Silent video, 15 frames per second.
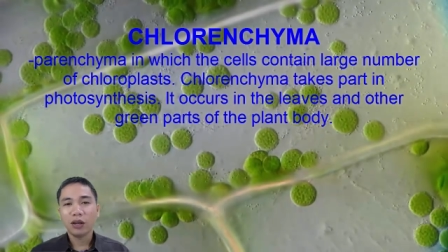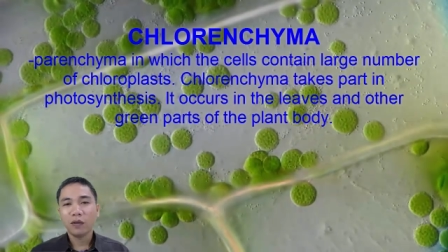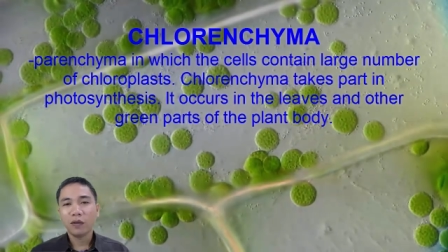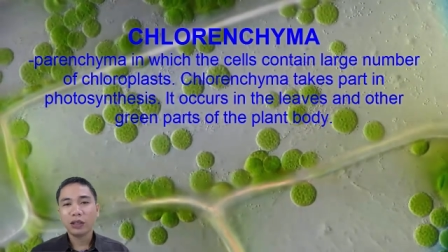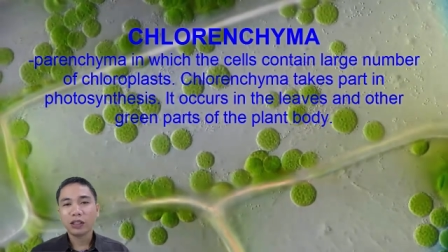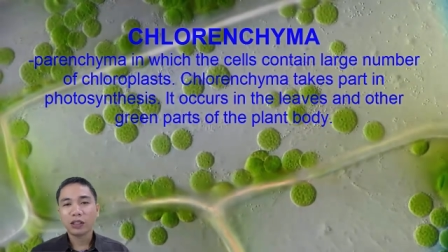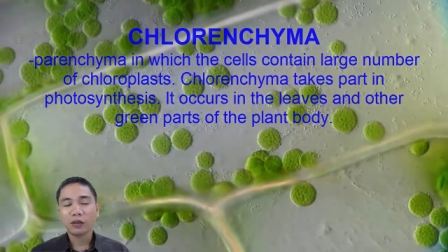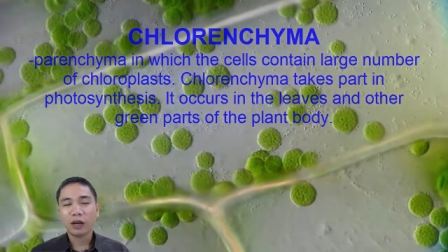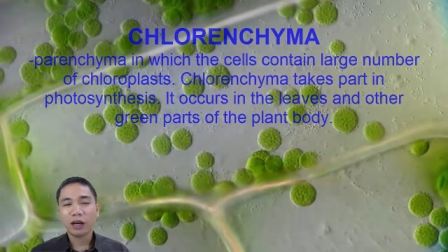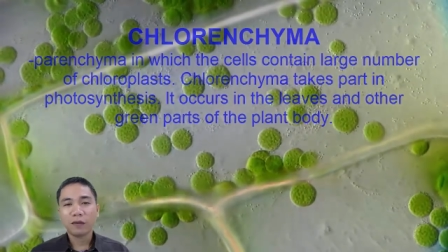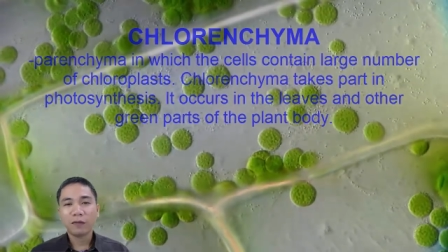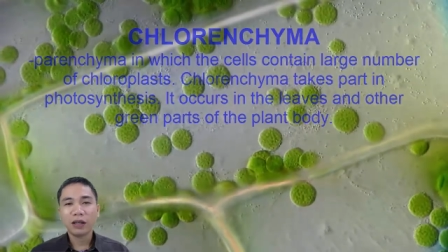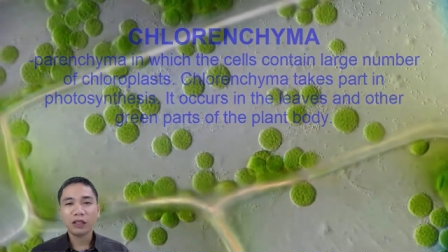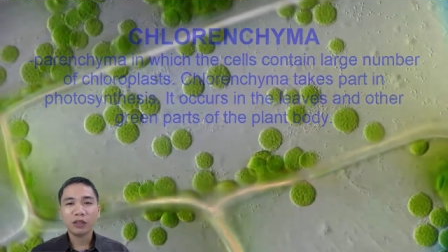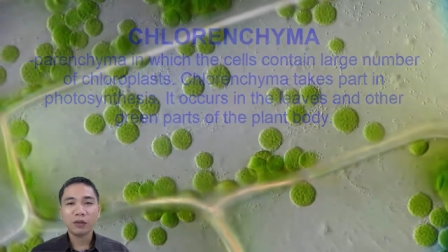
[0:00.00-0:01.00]
which uh,
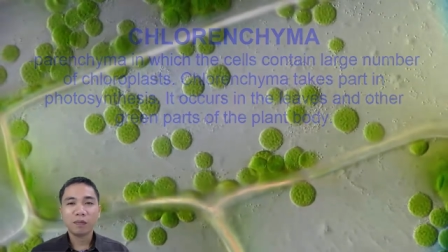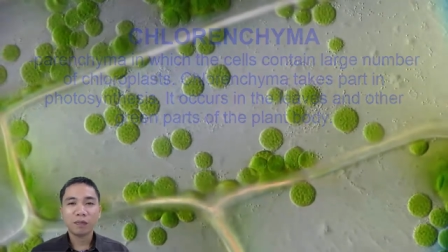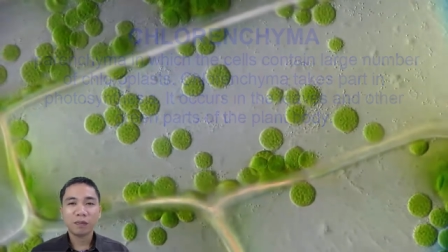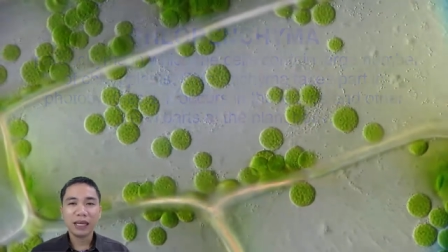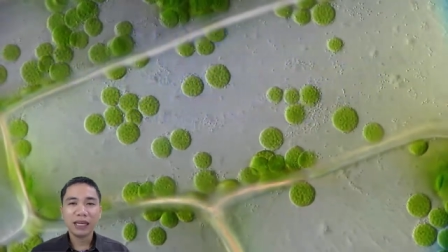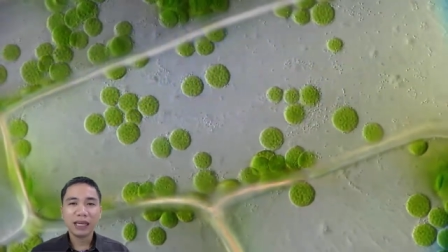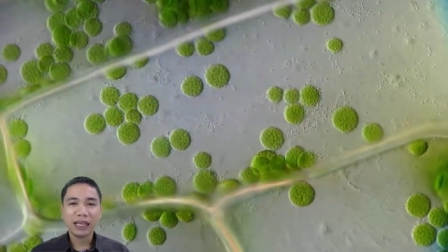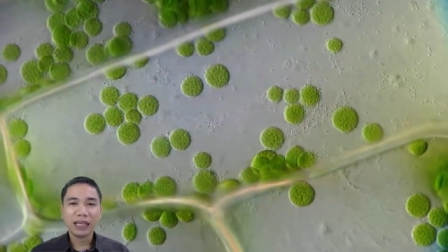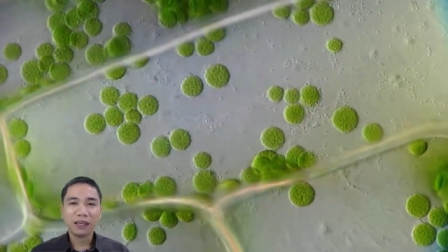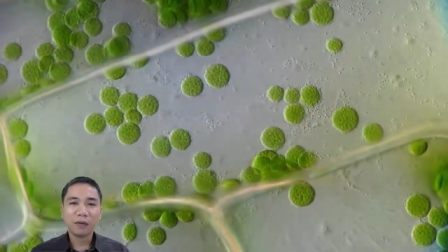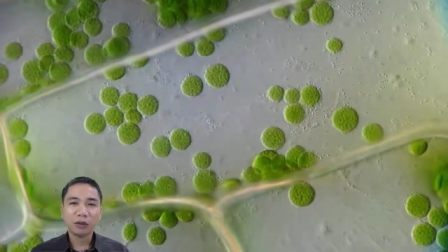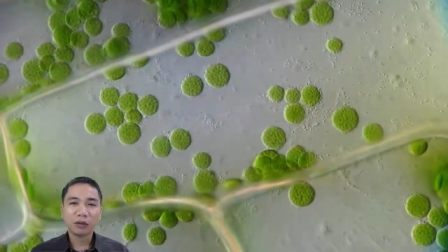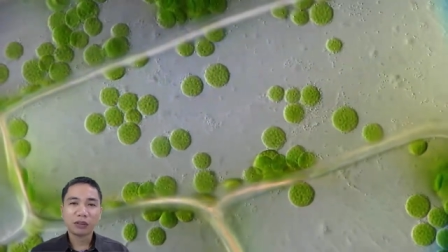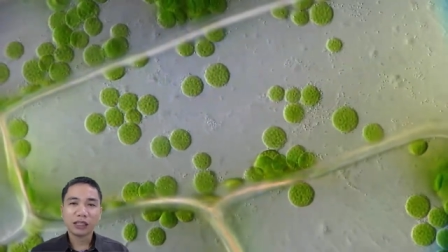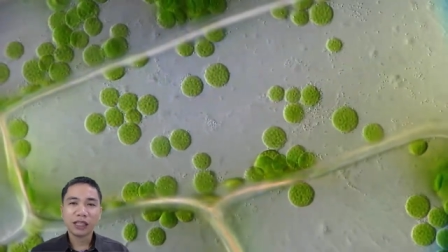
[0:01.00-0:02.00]
function mainly in
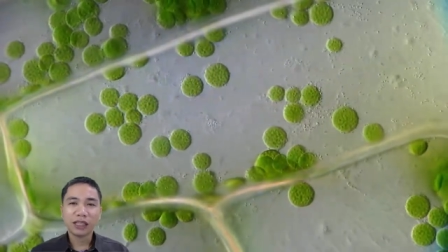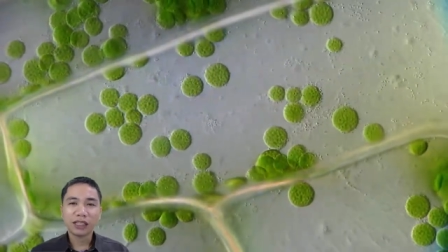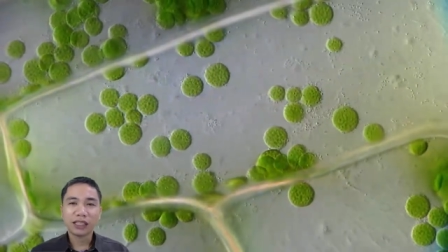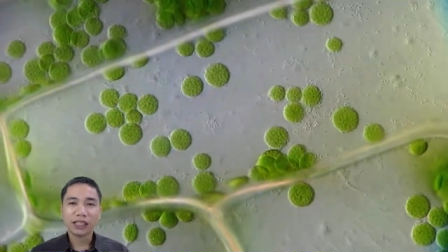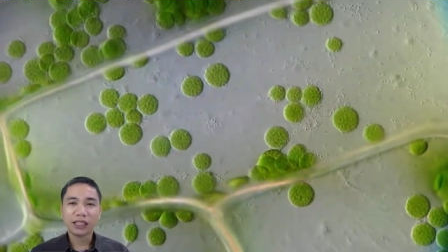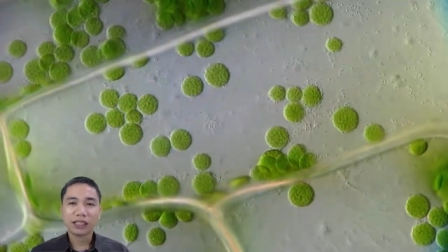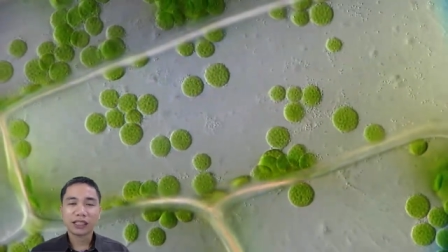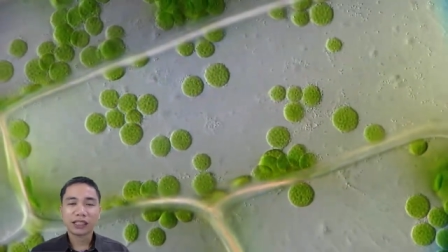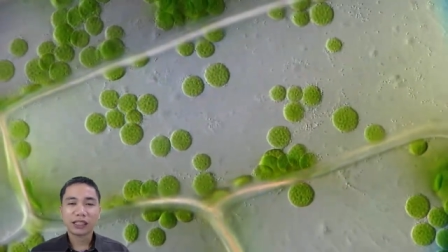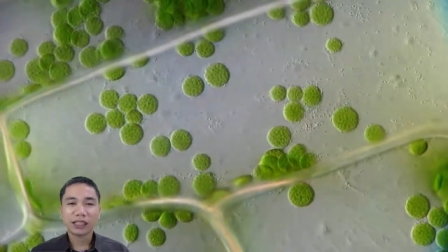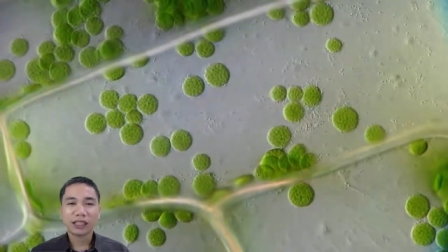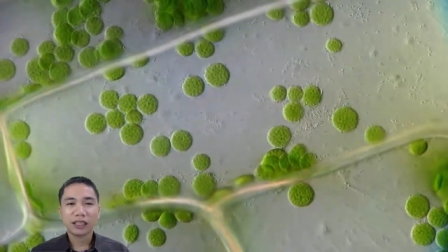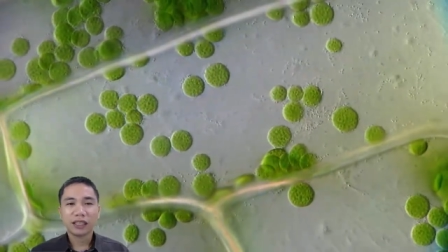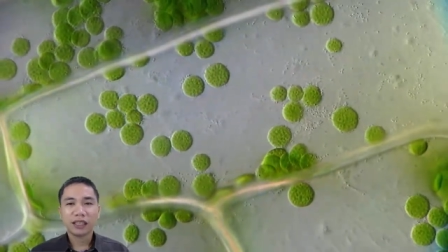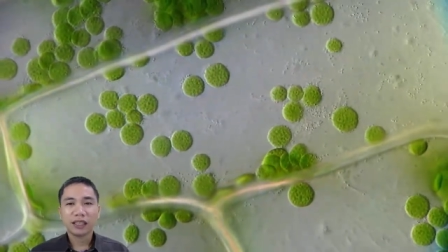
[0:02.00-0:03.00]
photosynthesis.
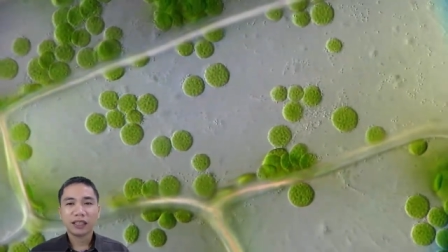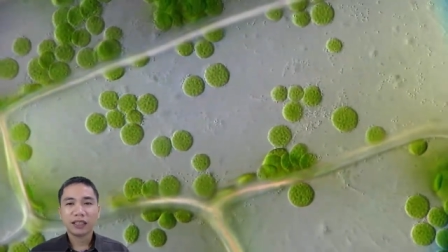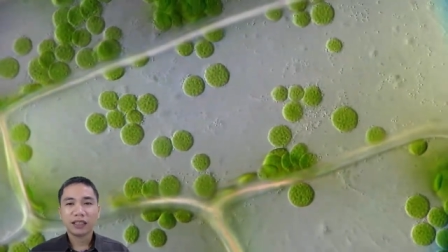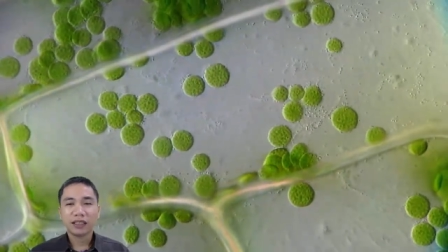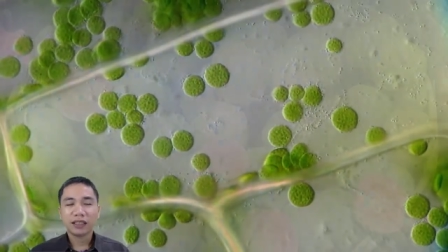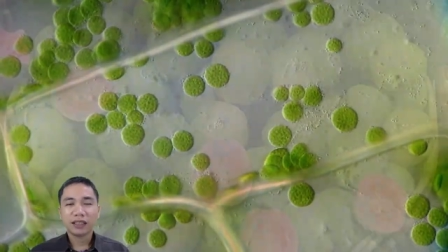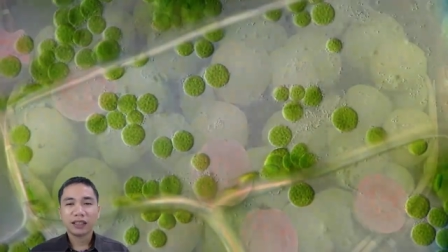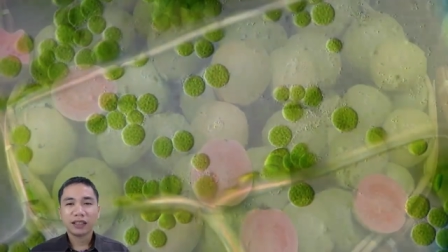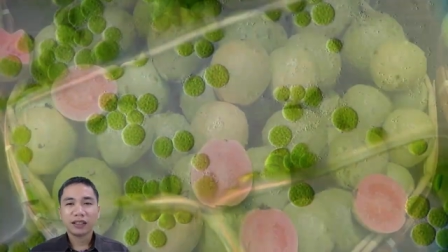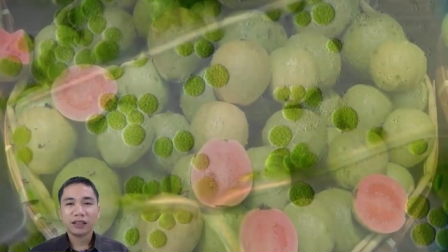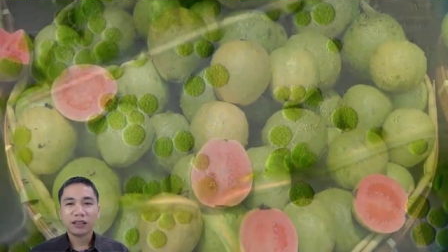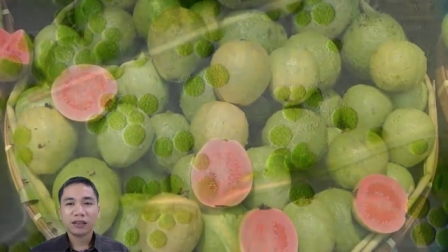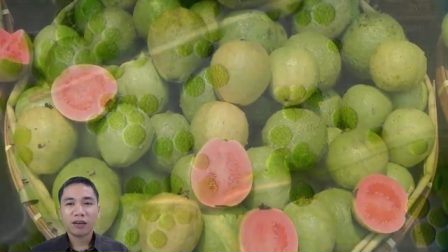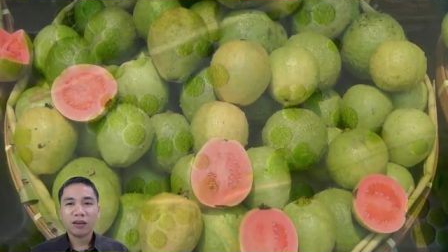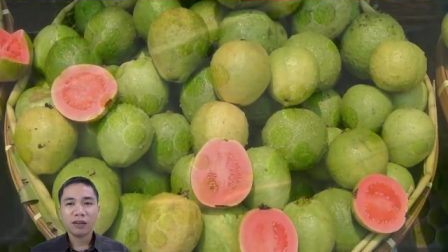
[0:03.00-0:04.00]

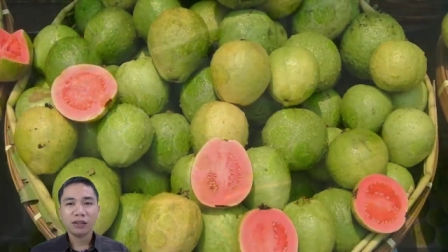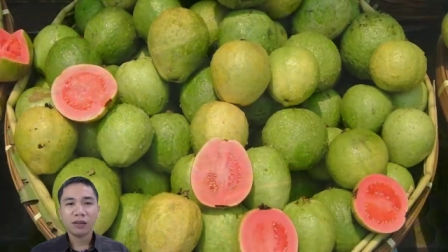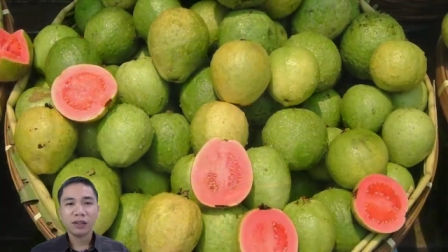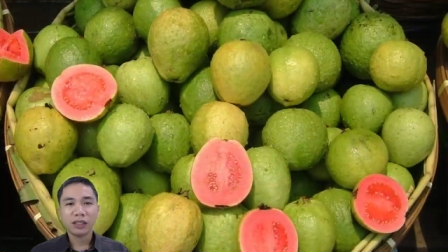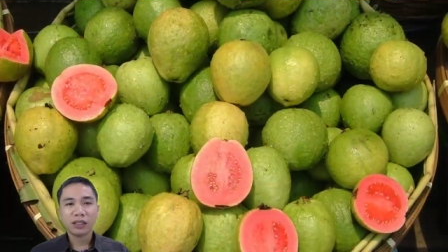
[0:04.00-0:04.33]
Also, the